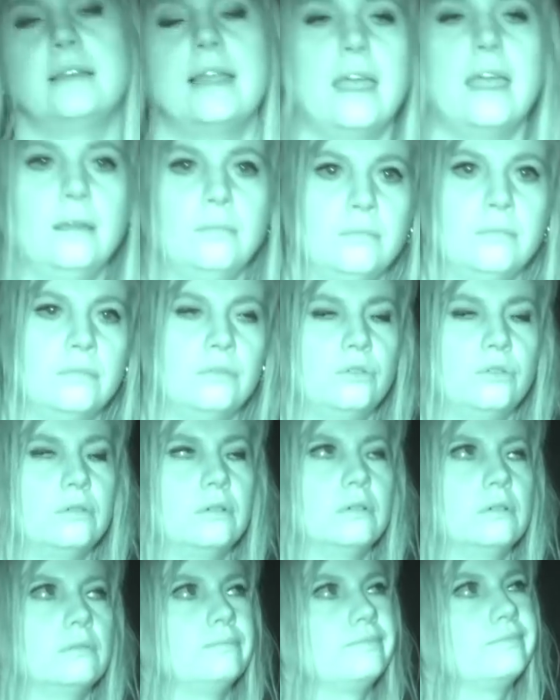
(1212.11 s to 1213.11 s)
name
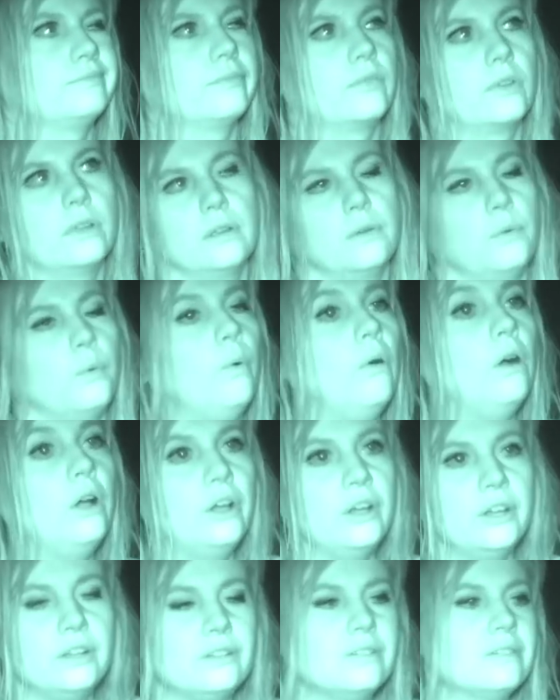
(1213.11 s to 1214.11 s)
or
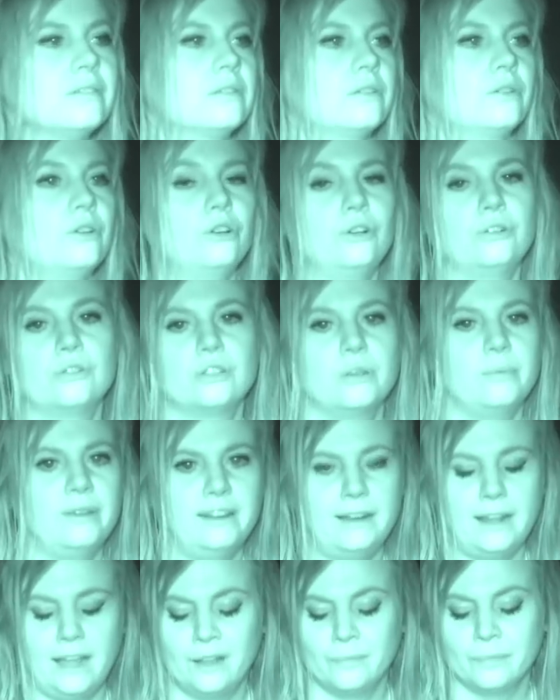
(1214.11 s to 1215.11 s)
words, could also be a
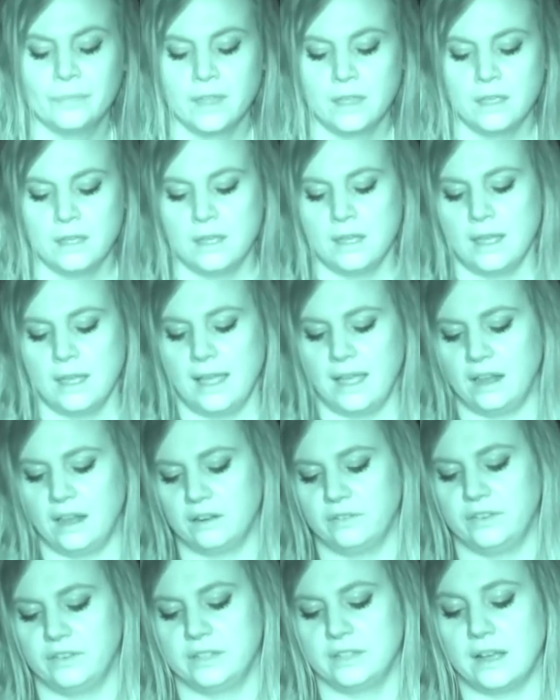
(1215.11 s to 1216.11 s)
name, out
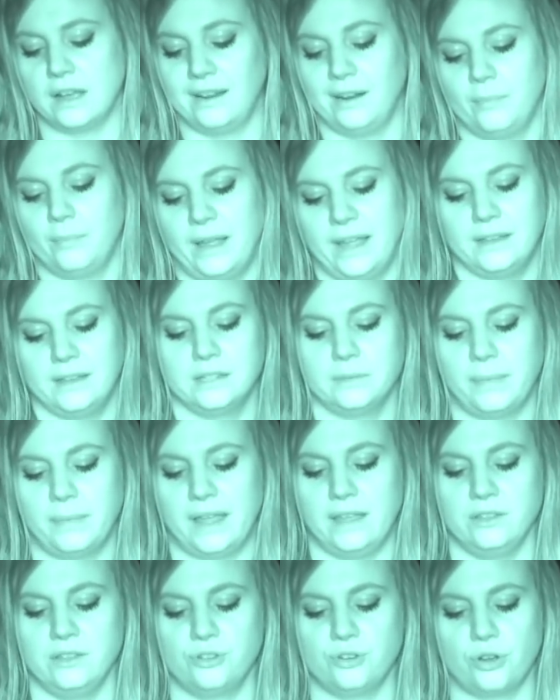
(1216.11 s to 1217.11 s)
of a database
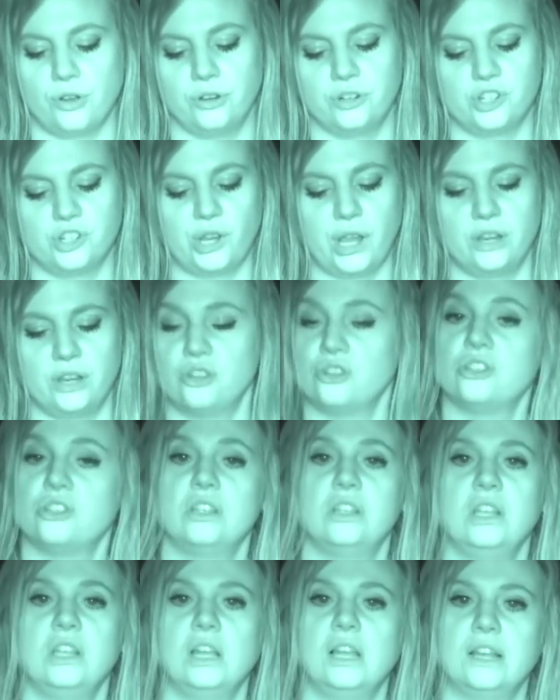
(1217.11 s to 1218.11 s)
based on changes
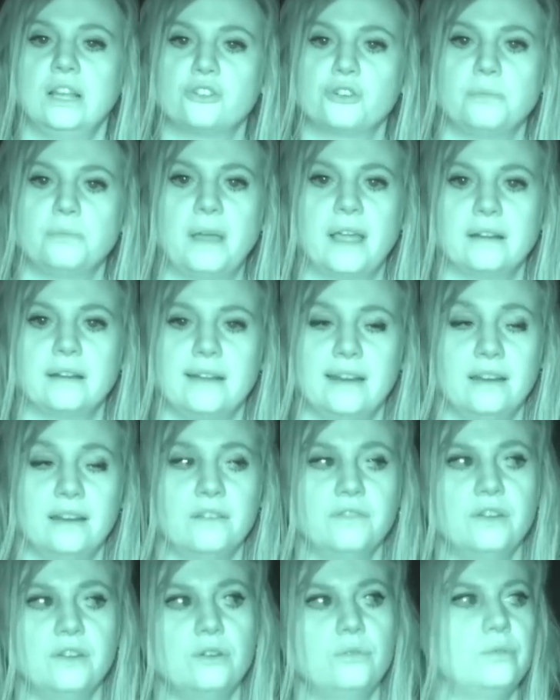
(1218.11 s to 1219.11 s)
in the
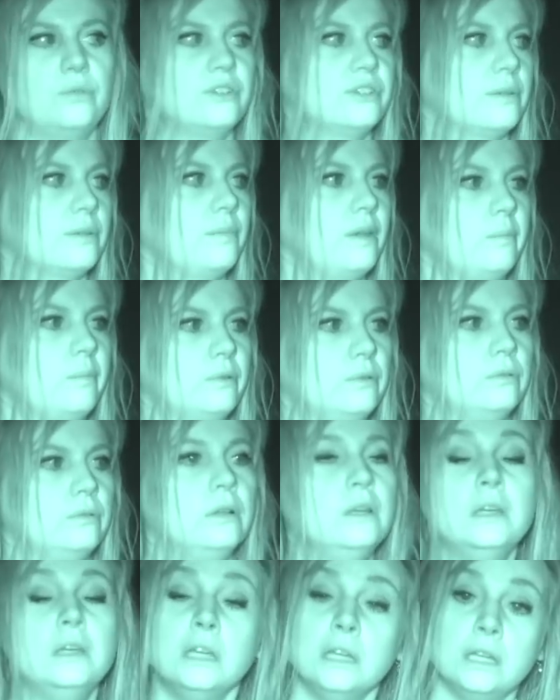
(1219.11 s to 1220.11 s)
electromagnetic field, which some people,
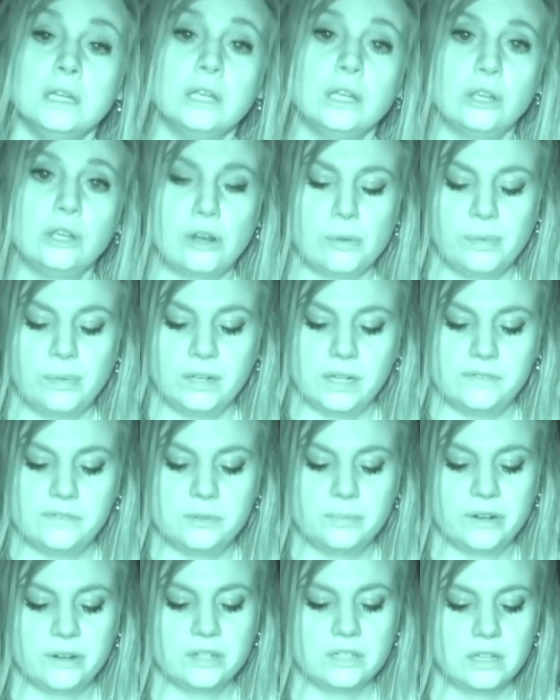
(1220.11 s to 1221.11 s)
you know, believe
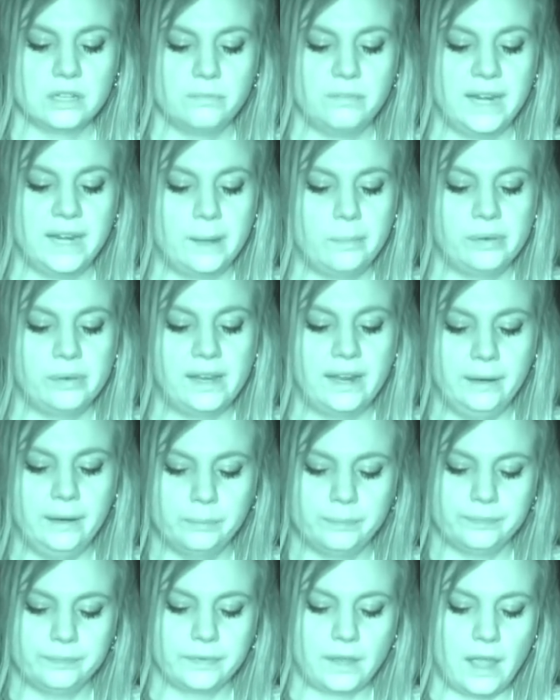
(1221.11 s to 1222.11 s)
spirits can manipulate.
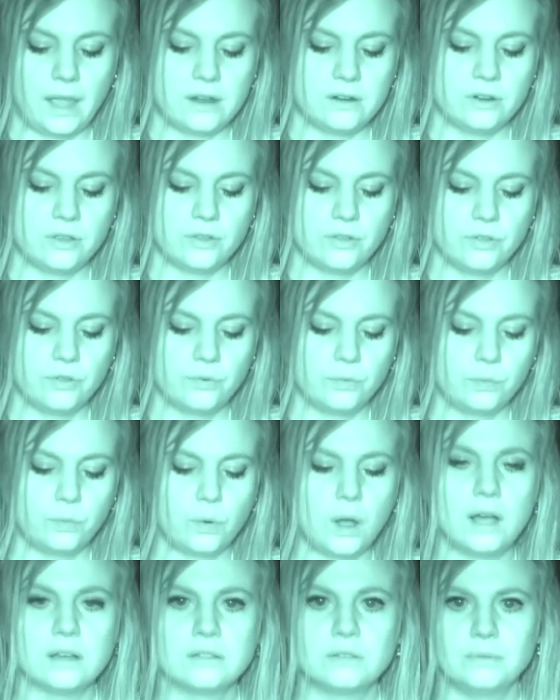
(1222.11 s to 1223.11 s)
And
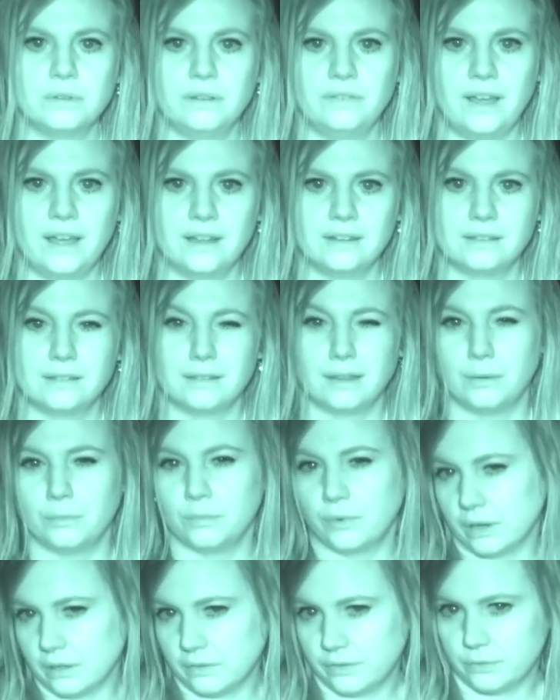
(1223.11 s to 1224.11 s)
whilst we've had some
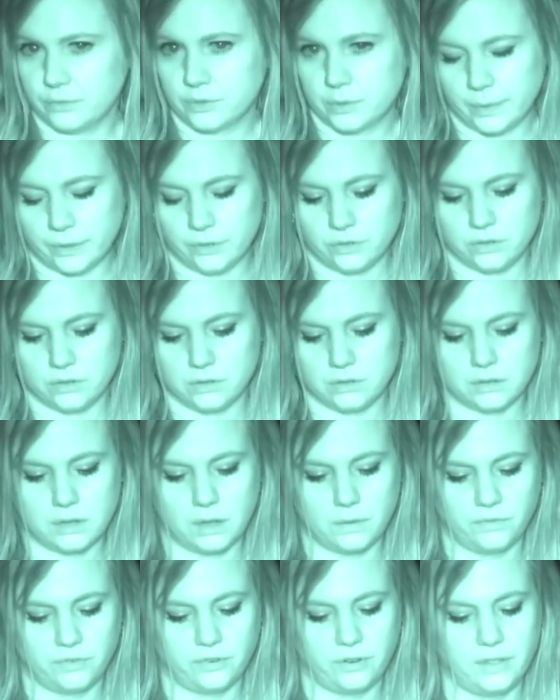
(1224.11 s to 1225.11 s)
relevant responses
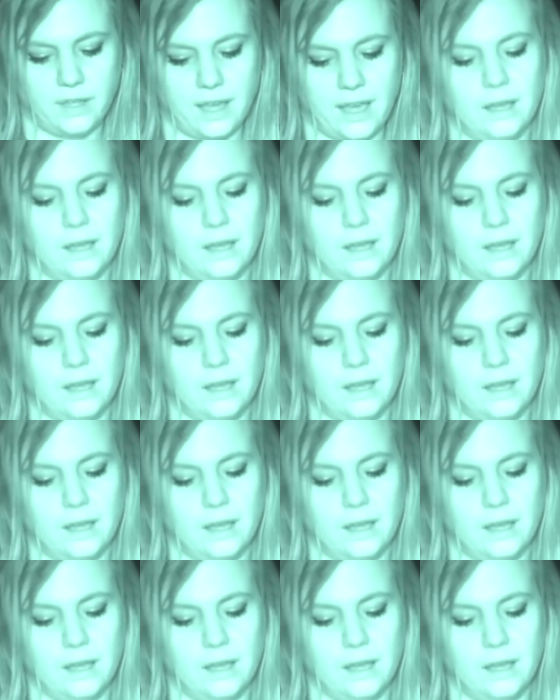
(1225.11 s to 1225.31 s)
come through the